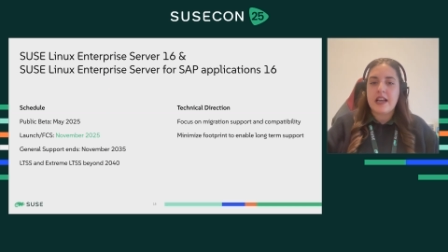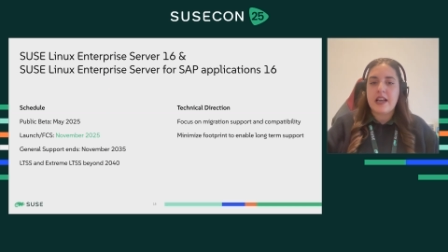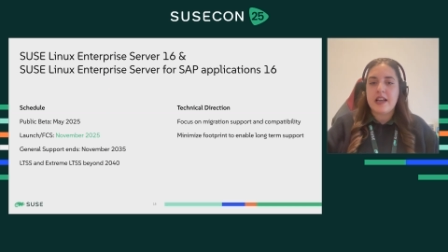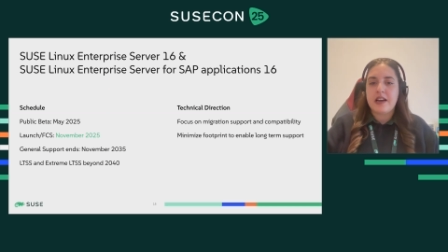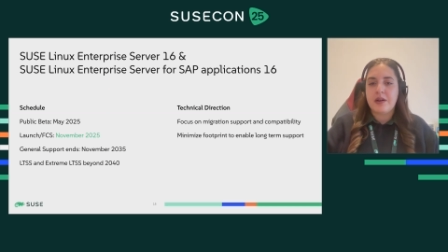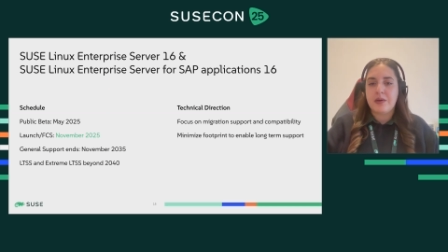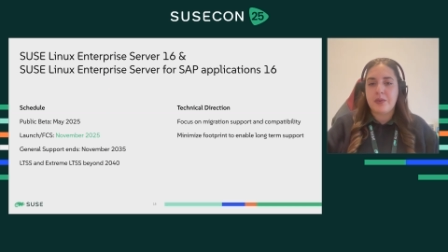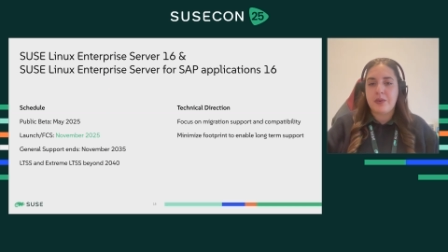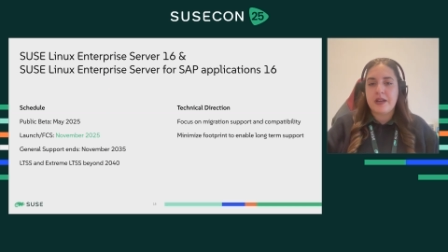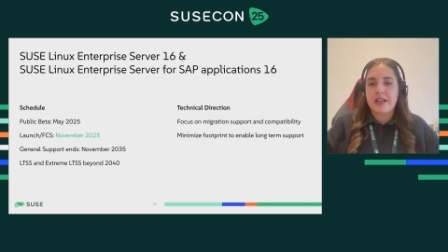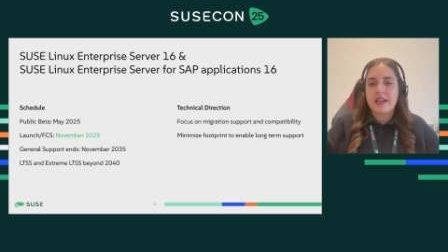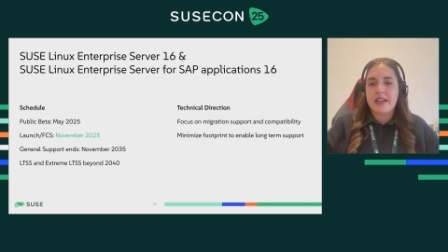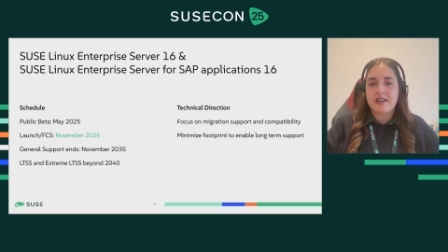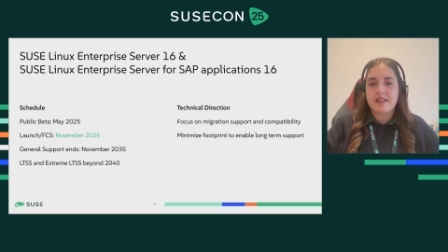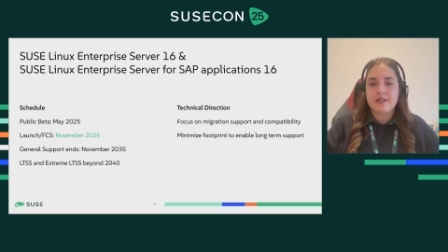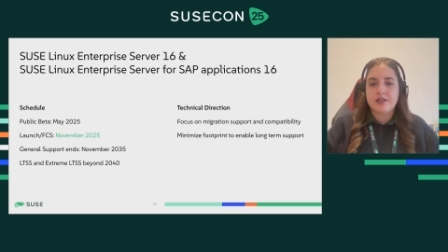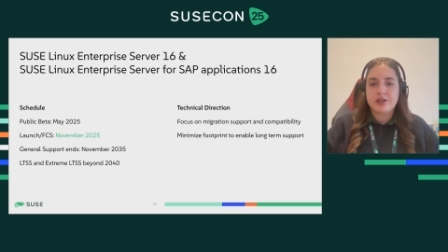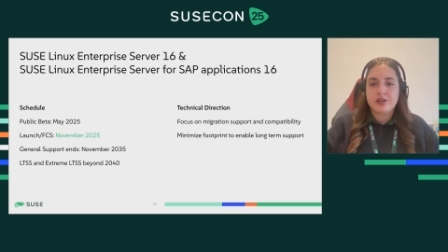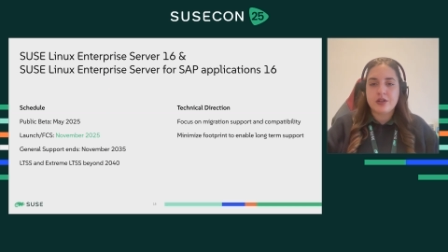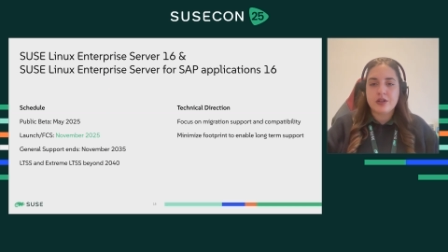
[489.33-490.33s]
and we can
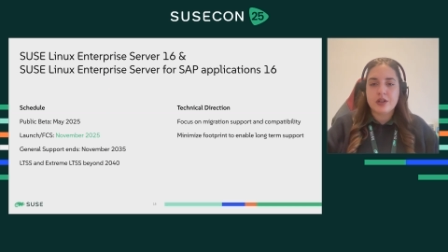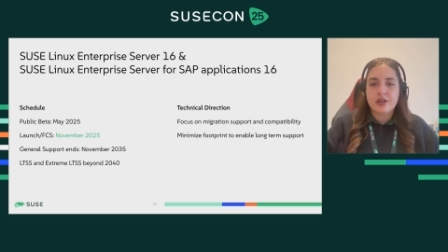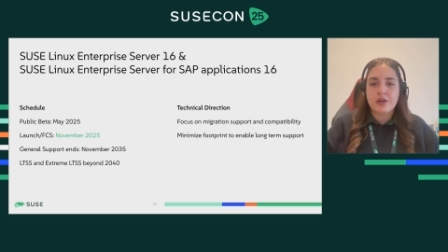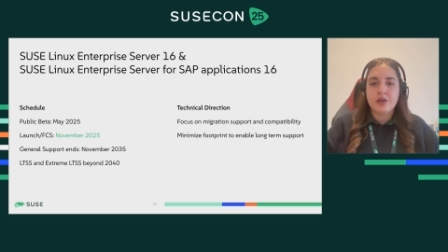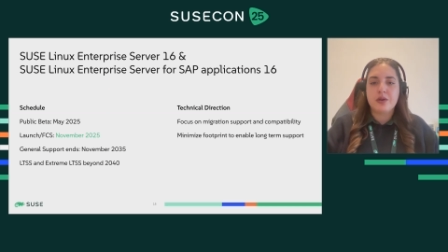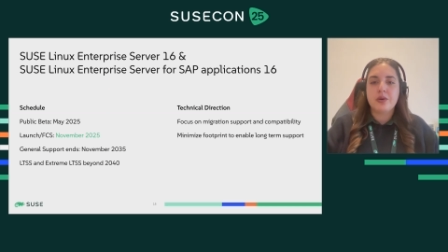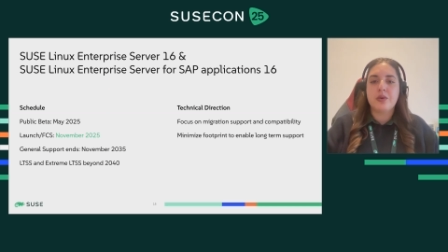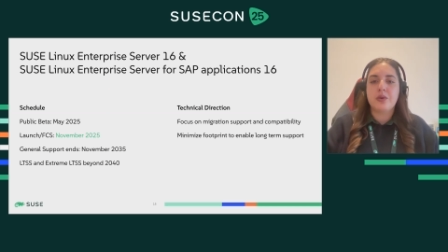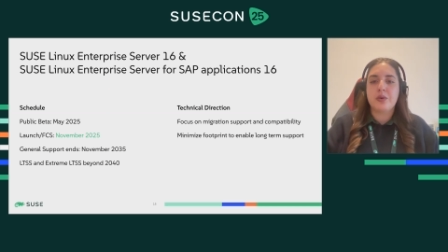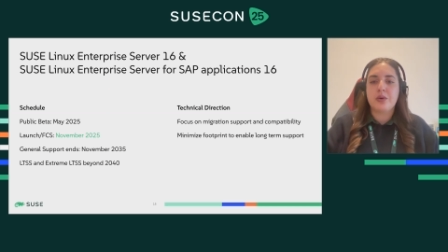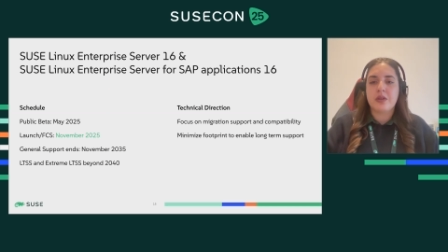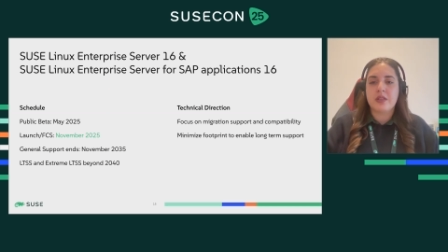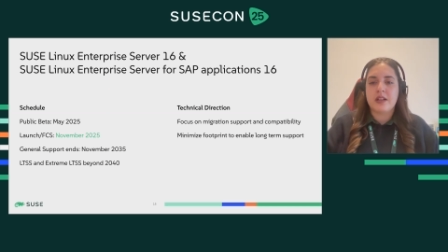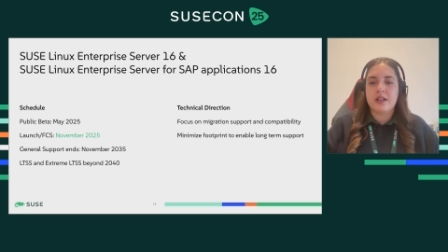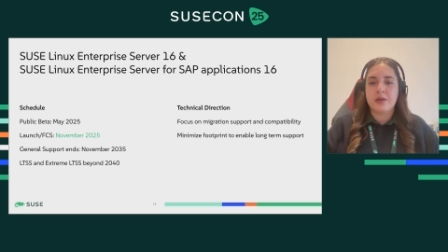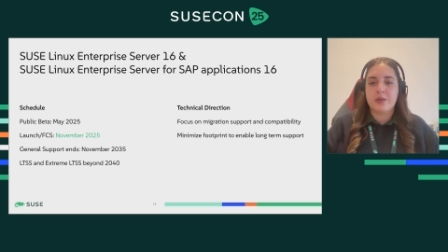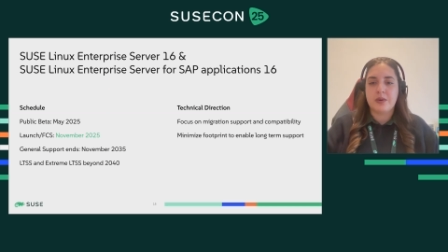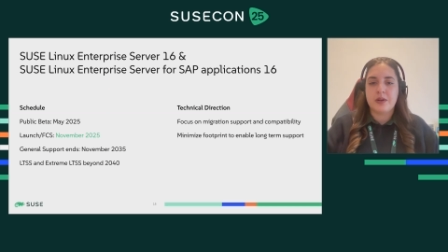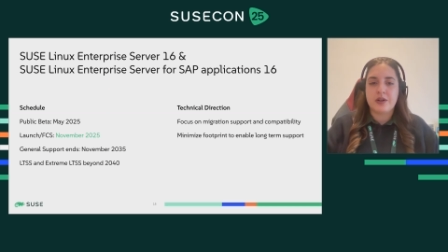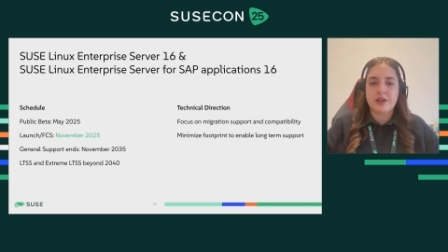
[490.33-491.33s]
assure you
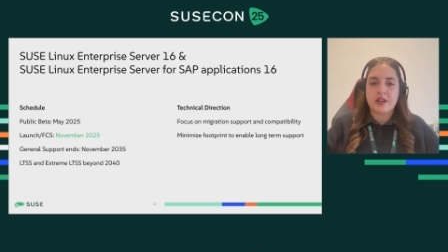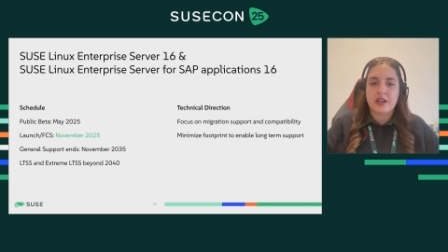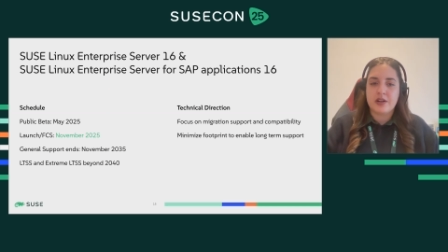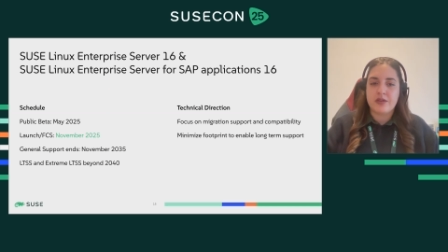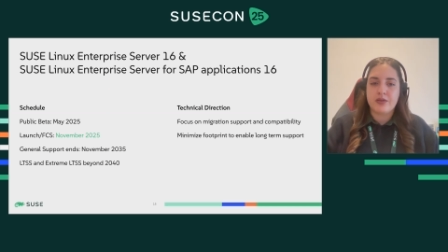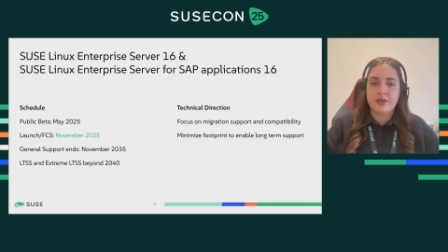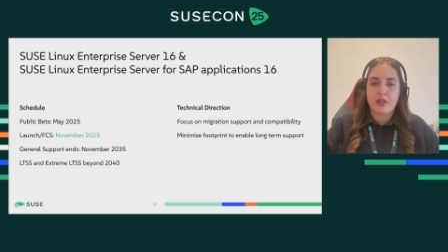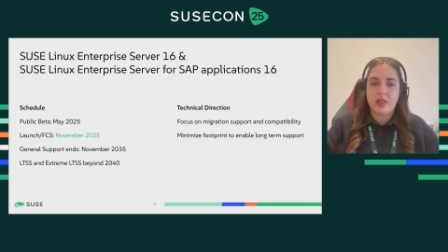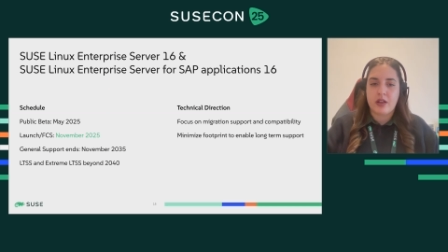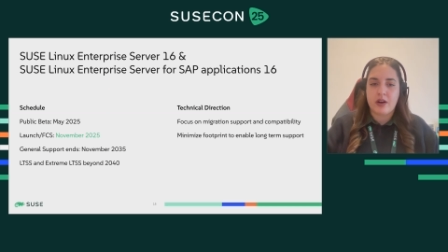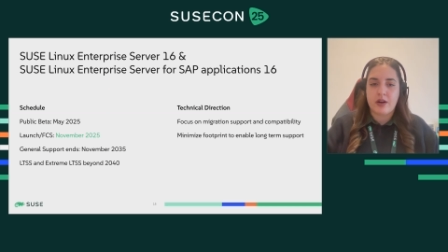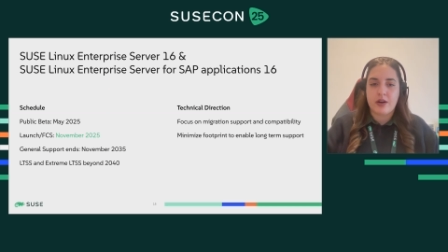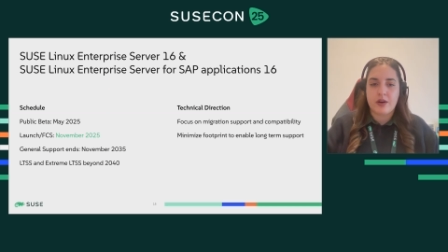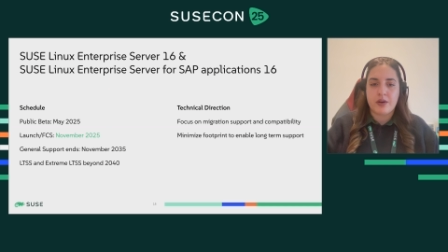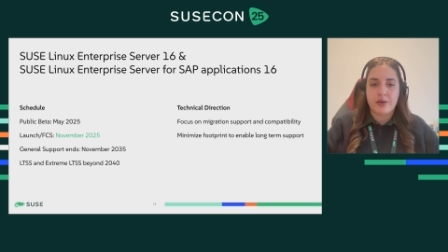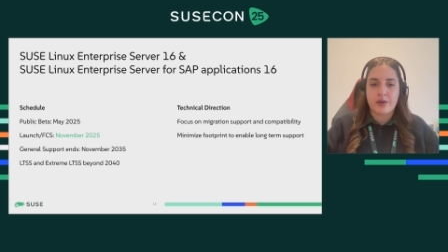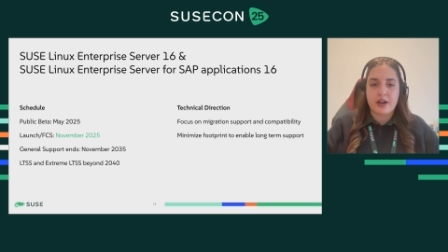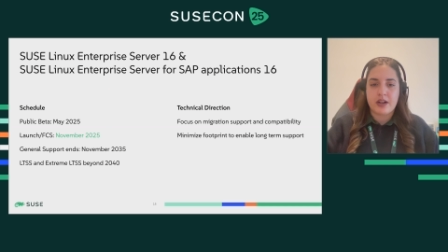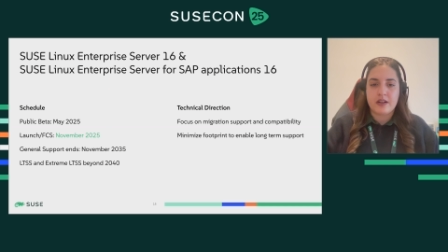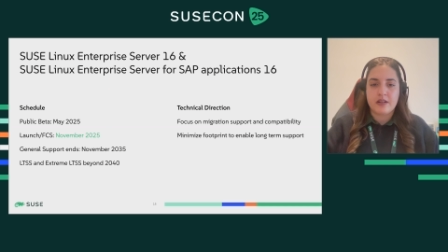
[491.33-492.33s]
that we're here for the long
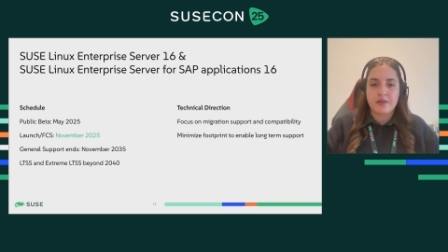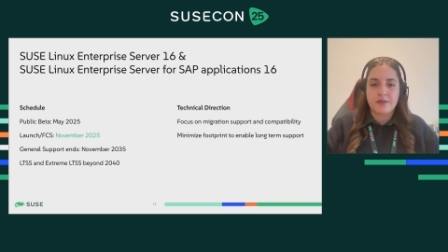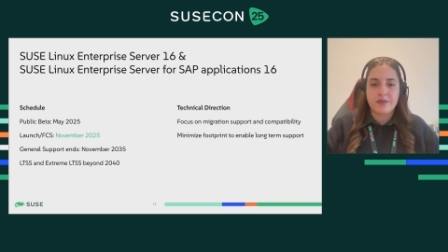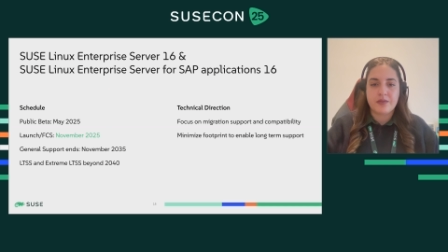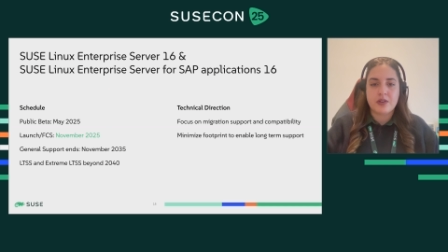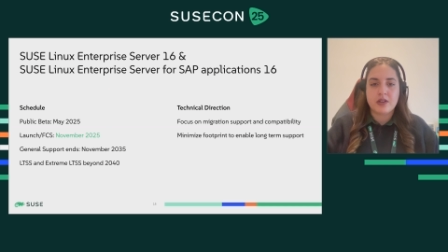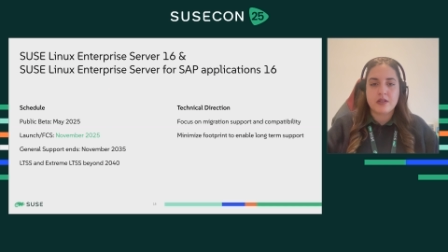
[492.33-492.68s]
run.